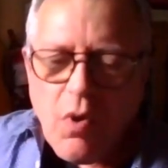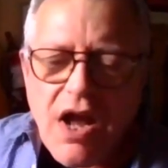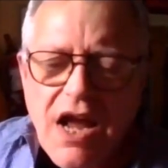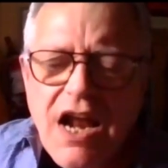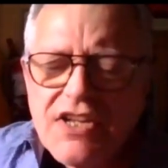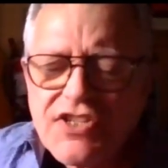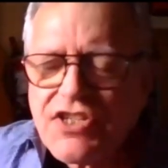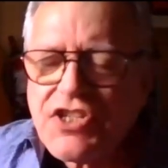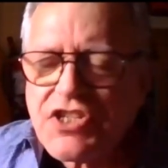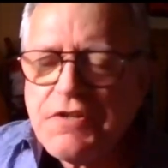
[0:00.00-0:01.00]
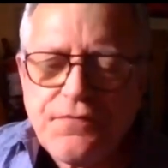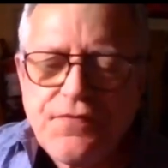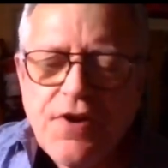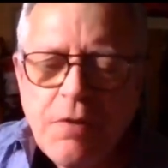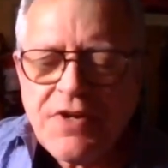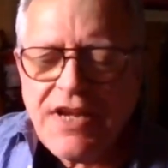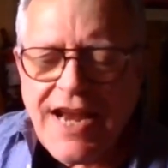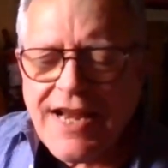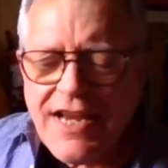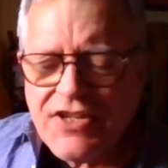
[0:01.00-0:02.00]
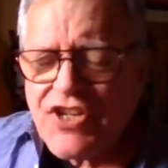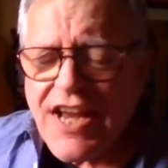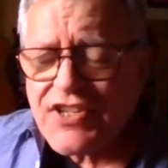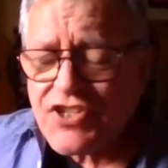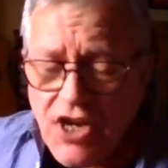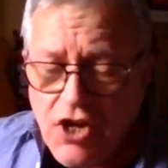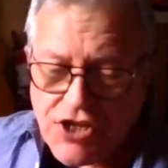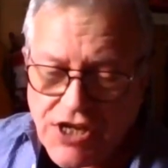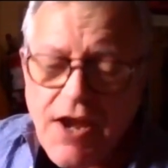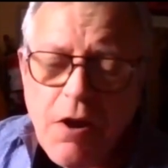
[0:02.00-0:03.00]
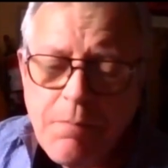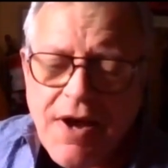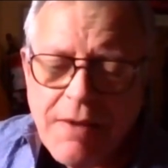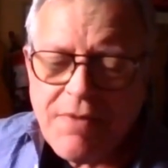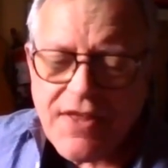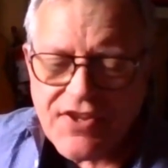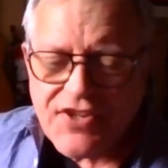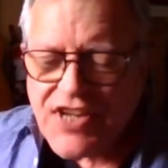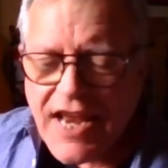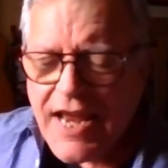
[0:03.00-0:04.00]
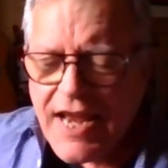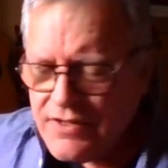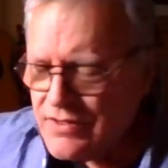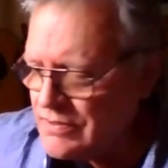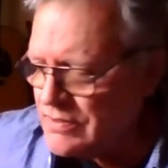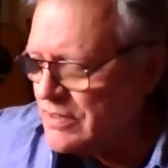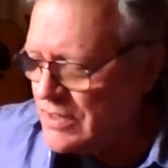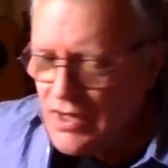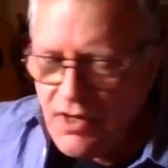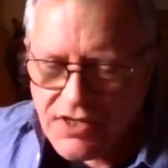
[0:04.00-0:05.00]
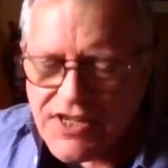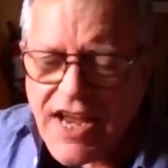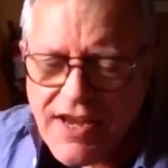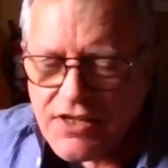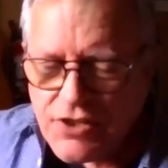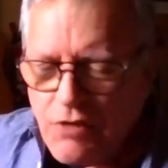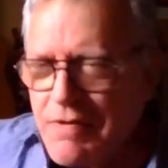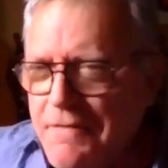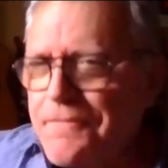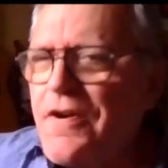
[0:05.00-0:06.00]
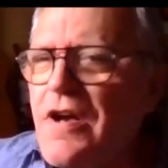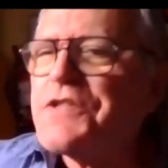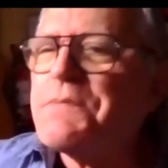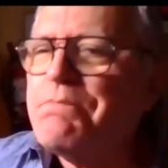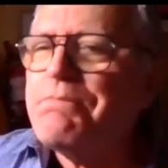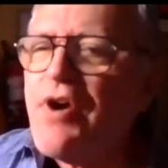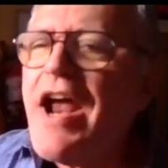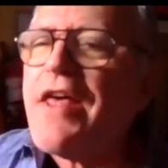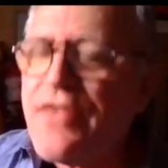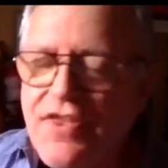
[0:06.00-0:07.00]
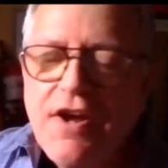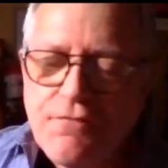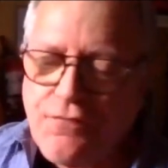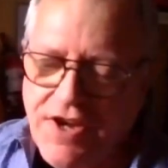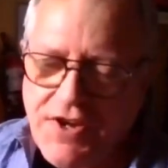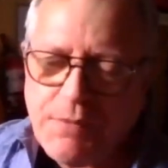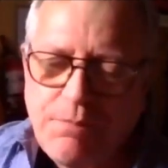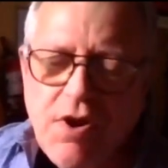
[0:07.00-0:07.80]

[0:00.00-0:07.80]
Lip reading: Well, a sister from the NHS, she held my mother's hand. The day I took my first breath, free at the